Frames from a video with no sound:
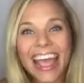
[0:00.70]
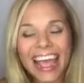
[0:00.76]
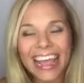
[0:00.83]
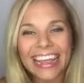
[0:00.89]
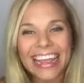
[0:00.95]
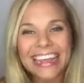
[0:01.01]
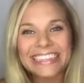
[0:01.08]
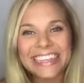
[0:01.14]

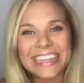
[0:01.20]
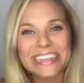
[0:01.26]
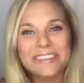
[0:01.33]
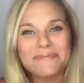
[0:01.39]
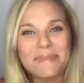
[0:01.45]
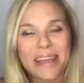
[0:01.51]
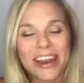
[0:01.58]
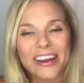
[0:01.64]
Hey guys,
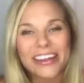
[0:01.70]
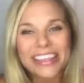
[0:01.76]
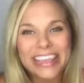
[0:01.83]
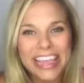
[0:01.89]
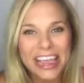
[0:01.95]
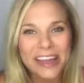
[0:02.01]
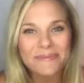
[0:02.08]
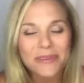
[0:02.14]
it's
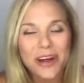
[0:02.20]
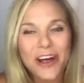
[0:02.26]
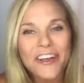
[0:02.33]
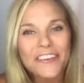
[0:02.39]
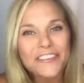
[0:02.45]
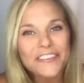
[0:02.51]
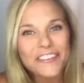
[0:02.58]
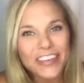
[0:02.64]
Meredith
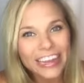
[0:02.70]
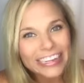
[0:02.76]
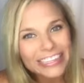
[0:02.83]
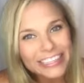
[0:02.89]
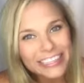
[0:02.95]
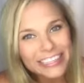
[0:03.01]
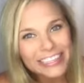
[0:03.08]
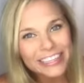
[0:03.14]
Campbell,
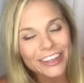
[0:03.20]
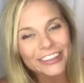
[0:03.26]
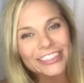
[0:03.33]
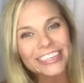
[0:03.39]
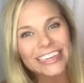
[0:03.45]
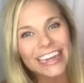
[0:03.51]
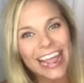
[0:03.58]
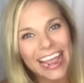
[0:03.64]
fitness
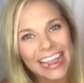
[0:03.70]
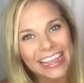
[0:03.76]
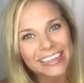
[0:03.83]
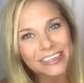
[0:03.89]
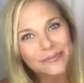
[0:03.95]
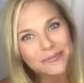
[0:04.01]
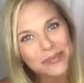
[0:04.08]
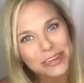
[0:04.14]
consultant
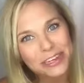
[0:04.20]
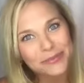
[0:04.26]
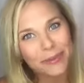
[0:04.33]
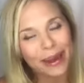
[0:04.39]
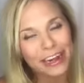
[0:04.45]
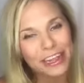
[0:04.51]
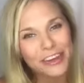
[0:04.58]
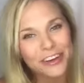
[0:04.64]
and
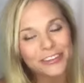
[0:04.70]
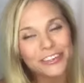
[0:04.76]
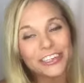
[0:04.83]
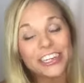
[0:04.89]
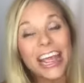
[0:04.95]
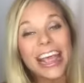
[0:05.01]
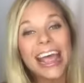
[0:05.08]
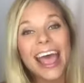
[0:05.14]
Beachbody
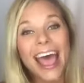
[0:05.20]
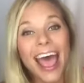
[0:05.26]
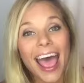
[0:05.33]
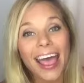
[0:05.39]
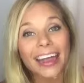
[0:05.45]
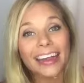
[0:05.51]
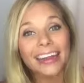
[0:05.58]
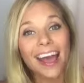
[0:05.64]
coach,
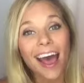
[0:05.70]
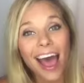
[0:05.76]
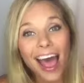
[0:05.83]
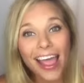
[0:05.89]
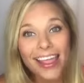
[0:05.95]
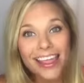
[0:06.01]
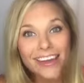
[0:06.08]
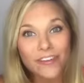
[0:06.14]
and
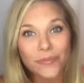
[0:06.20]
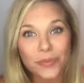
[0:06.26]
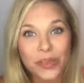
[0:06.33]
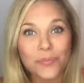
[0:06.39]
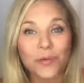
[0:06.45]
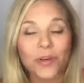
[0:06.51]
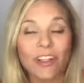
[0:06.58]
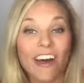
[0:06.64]
I help
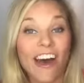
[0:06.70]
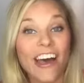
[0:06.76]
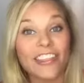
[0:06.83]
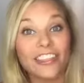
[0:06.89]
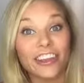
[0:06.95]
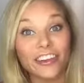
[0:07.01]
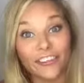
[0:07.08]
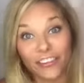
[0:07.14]
people
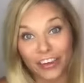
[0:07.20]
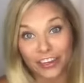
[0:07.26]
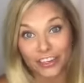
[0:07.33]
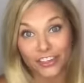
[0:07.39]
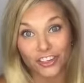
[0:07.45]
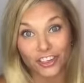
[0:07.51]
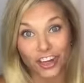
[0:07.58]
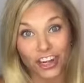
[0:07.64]
on their
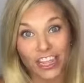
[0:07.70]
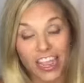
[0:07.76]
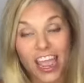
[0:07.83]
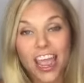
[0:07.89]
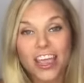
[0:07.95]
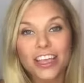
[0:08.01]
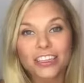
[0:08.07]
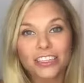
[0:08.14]
fitness journey.
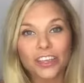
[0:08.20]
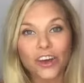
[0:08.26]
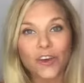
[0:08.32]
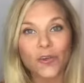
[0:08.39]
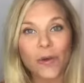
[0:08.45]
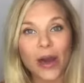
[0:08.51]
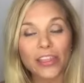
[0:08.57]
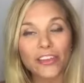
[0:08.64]

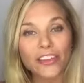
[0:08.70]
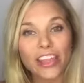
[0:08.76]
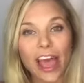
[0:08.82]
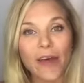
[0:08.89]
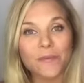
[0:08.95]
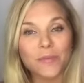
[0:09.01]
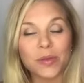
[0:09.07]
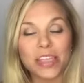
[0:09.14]
So, whether
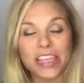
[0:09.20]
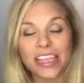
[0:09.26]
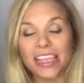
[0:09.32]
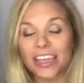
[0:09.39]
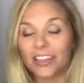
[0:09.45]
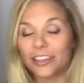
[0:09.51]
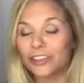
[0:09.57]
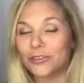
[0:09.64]
that
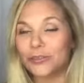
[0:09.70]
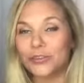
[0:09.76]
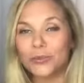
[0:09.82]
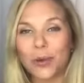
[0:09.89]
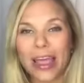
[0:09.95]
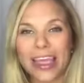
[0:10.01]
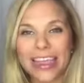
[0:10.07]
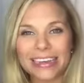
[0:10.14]
be
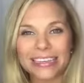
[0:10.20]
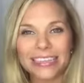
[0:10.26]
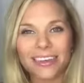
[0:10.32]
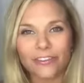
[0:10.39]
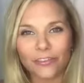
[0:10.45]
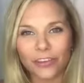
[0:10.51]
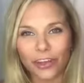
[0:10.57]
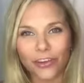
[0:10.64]
lose
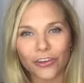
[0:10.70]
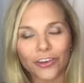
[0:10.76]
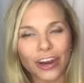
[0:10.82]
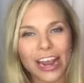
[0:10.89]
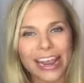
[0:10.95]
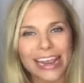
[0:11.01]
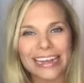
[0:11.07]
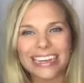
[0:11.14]
weight, feel
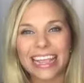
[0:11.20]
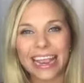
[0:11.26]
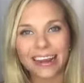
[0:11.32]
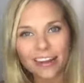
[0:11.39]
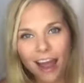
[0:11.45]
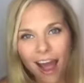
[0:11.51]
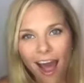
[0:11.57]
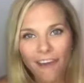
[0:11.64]
great,
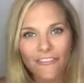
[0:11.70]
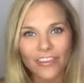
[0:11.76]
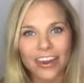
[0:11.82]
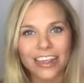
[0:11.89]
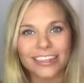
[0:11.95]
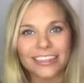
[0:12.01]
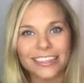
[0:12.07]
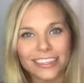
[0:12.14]
gain
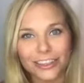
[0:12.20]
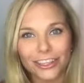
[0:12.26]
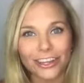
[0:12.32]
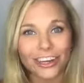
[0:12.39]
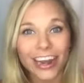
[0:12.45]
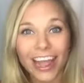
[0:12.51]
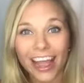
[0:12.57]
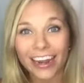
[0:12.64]
confidence,
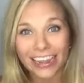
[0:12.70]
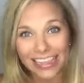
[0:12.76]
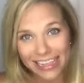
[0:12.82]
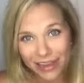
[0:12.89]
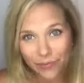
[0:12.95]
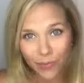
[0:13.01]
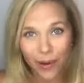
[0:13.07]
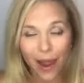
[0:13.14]
learn how to
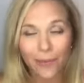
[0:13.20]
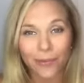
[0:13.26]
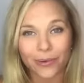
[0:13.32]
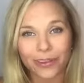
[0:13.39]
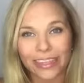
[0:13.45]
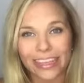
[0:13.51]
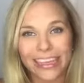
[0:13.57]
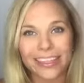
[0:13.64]
eat
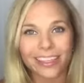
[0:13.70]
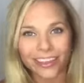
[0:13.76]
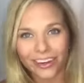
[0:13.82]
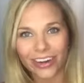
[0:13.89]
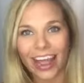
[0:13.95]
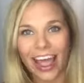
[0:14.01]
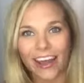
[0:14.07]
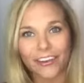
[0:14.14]
properly,
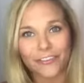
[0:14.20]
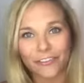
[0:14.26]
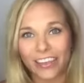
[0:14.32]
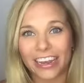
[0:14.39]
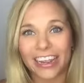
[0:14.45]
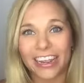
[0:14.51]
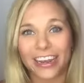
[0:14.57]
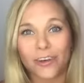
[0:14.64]
learn how to
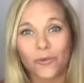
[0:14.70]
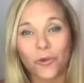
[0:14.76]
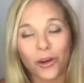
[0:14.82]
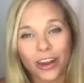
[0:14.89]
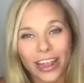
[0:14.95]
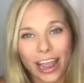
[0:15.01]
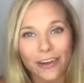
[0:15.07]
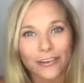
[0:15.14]
fit in
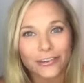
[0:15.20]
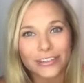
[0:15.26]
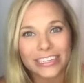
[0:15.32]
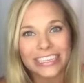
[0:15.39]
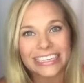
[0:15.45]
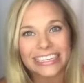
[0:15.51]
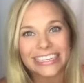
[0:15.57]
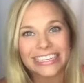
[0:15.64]
workout
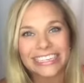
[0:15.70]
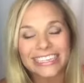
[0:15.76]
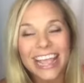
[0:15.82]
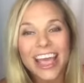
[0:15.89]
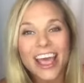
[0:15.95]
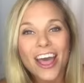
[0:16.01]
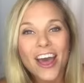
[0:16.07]
routines,